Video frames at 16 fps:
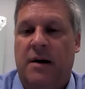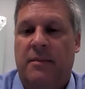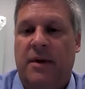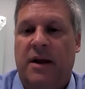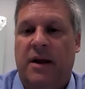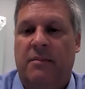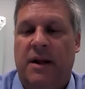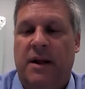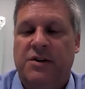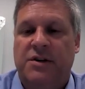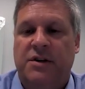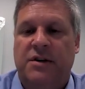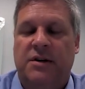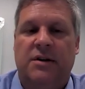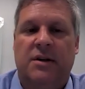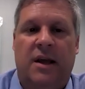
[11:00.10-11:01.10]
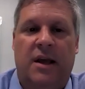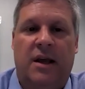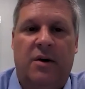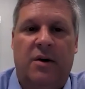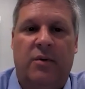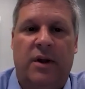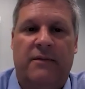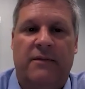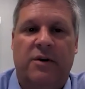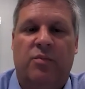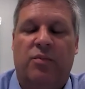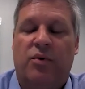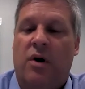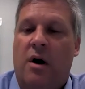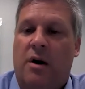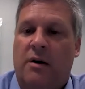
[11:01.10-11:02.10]
Tom had mentioned. We have new
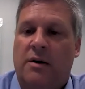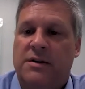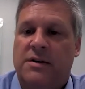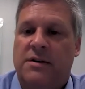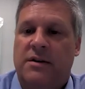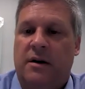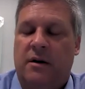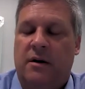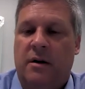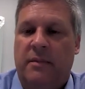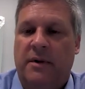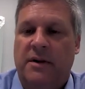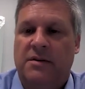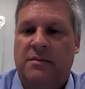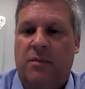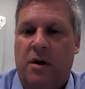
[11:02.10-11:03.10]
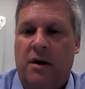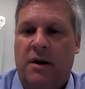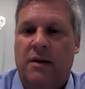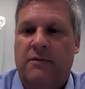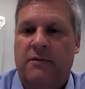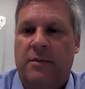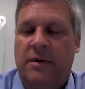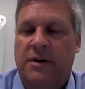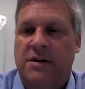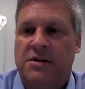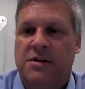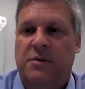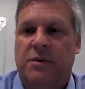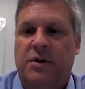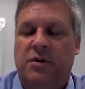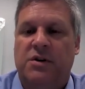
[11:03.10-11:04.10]
products that are coming to market from a
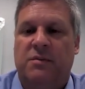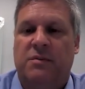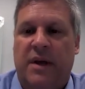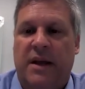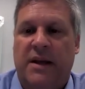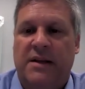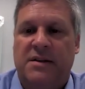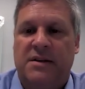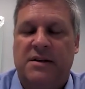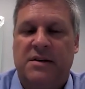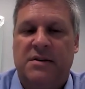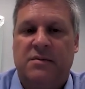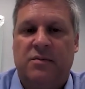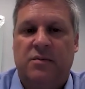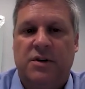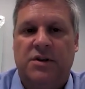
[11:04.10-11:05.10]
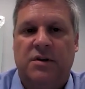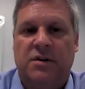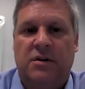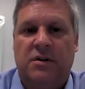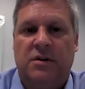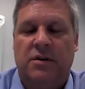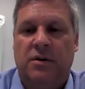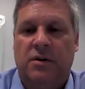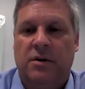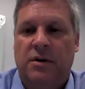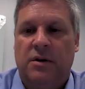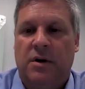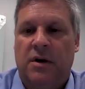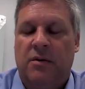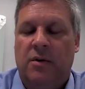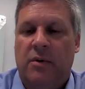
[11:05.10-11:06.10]
distribution basis, which include
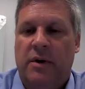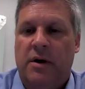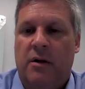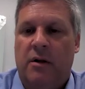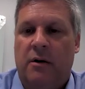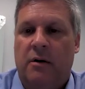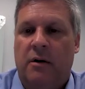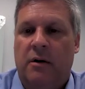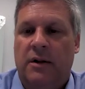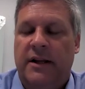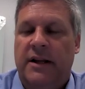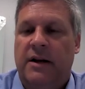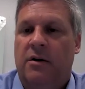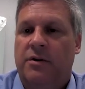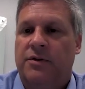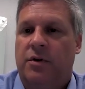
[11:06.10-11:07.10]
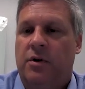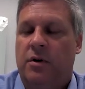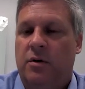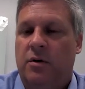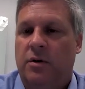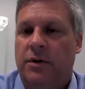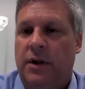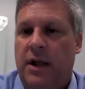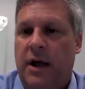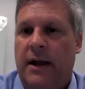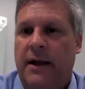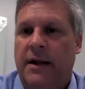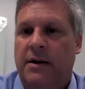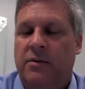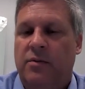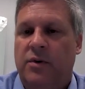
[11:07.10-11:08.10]
uh, what we call our Elite Ultra Cold
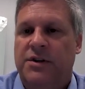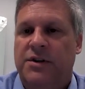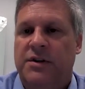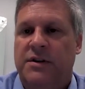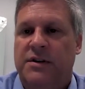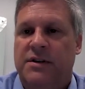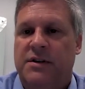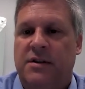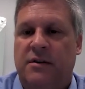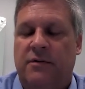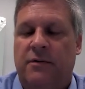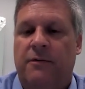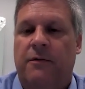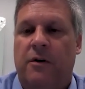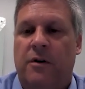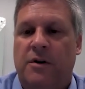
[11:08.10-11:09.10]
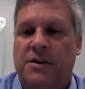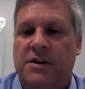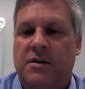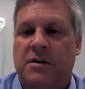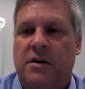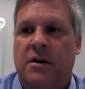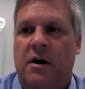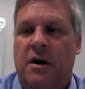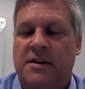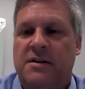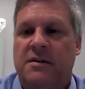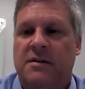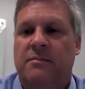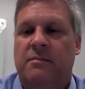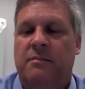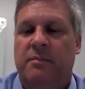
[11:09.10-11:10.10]
line, which is the first
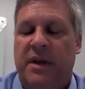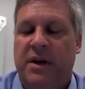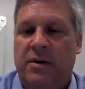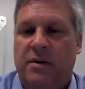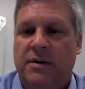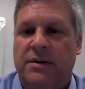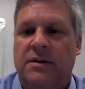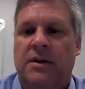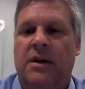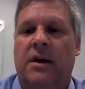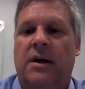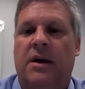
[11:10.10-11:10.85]
custom built